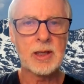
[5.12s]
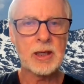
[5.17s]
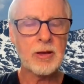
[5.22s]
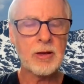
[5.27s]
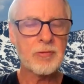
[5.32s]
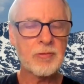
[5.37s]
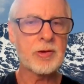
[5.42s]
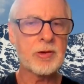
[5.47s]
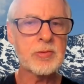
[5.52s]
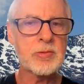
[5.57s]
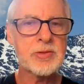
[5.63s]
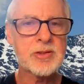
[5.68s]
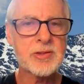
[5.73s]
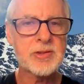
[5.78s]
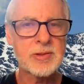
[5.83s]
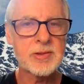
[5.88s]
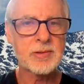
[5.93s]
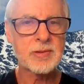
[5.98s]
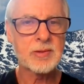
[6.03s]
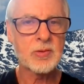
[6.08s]
Hello,
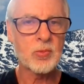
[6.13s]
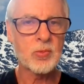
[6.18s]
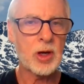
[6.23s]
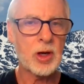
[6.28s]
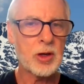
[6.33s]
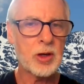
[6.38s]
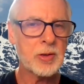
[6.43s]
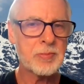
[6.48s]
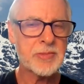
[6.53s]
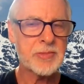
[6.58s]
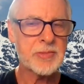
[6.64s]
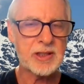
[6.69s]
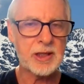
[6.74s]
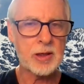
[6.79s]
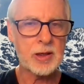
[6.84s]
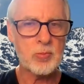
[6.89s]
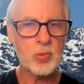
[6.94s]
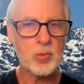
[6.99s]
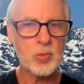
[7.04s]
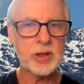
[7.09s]
folks. Welcome to
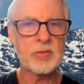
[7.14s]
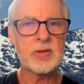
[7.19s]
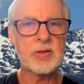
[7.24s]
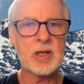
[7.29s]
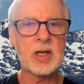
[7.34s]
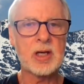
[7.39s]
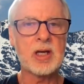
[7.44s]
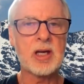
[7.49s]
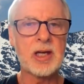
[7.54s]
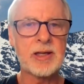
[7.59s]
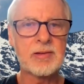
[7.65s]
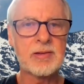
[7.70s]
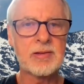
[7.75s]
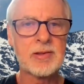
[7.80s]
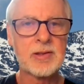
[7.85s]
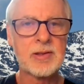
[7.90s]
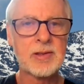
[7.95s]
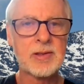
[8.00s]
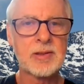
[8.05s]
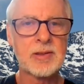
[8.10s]
Chem 109,
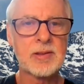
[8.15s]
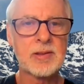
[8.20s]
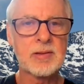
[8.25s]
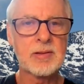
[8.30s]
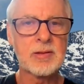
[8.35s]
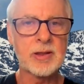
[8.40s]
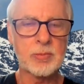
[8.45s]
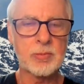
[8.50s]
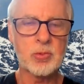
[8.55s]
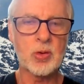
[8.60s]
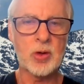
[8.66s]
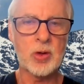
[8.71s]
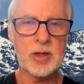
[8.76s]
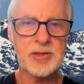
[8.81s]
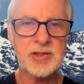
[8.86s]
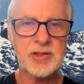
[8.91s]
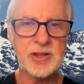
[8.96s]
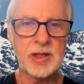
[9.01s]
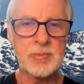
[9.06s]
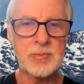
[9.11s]
Liberal
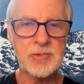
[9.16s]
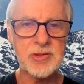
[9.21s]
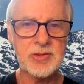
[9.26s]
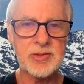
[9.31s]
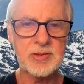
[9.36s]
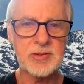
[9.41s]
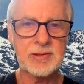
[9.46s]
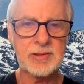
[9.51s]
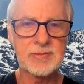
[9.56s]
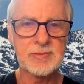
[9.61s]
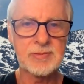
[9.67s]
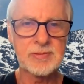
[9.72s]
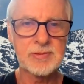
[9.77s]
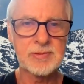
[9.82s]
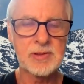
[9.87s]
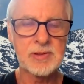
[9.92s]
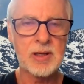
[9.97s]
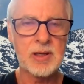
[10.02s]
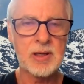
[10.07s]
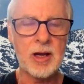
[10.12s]
Arts Chemistry.
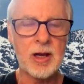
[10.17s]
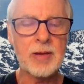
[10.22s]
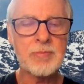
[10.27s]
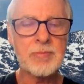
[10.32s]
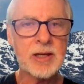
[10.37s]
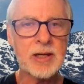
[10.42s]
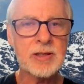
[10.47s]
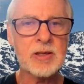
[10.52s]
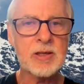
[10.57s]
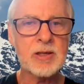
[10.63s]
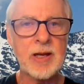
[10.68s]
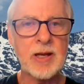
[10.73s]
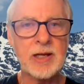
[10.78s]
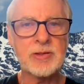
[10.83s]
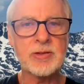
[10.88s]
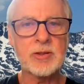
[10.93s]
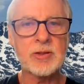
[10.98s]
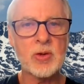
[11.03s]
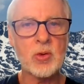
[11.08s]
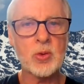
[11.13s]
I'm Dr.
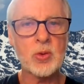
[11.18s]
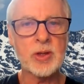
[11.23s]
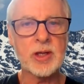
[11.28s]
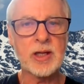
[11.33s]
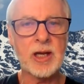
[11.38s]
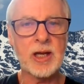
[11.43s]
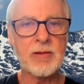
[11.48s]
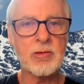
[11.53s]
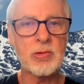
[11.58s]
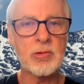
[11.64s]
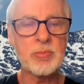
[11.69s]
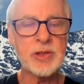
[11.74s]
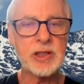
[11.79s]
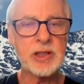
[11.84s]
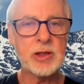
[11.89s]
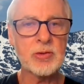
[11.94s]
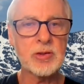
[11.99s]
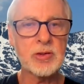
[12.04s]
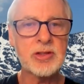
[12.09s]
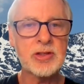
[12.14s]
Patrick Holt, and I will be
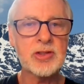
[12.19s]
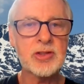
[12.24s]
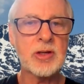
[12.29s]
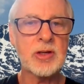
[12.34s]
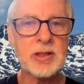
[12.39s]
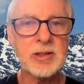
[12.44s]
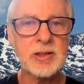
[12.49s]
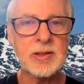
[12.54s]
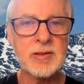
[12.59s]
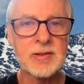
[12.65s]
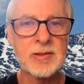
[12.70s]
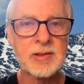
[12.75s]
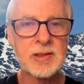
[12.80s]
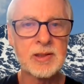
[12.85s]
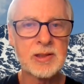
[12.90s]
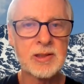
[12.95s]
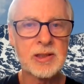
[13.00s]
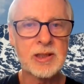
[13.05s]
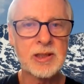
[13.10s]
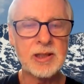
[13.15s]
your instructor
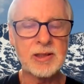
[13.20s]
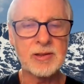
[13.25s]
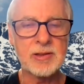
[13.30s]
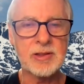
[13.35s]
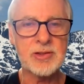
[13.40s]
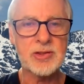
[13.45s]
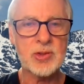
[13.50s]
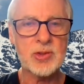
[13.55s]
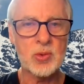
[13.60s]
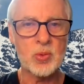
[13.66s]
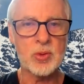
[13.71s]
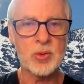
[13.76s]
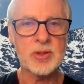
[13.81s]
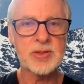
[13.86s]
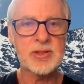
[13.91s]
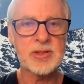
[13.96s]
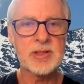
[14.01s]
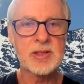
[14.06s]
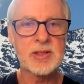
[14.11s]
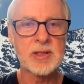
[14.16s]
in this
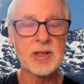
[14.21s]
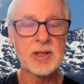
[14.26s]
course.